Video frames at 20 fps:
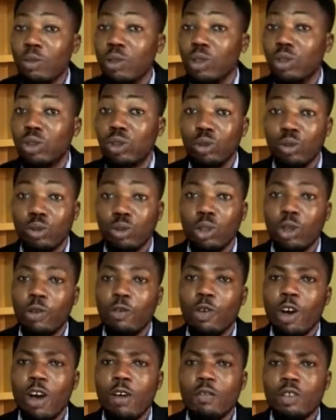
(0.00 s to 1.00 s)
the two if
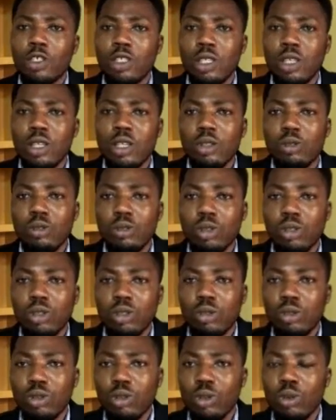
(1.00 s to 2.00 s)
you have the skills to
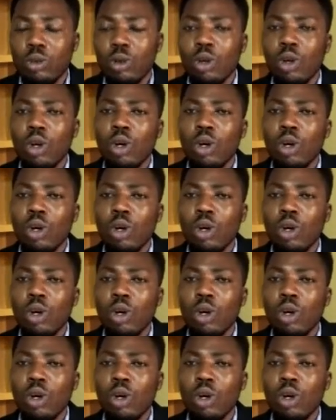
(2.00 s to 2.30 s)
do so.